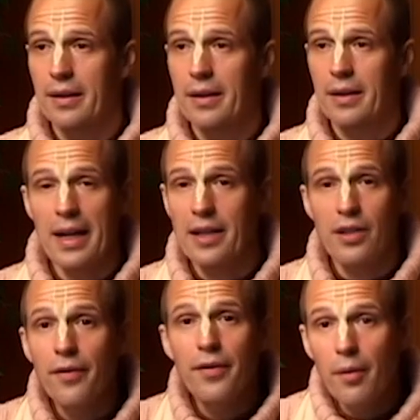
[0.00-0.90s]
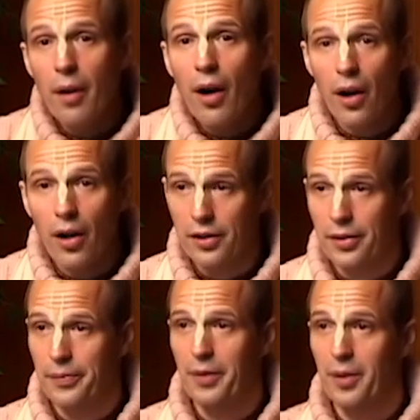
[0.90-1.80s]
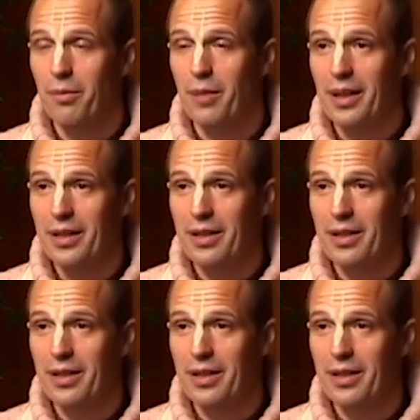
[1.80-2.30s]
grace of the Lord on me.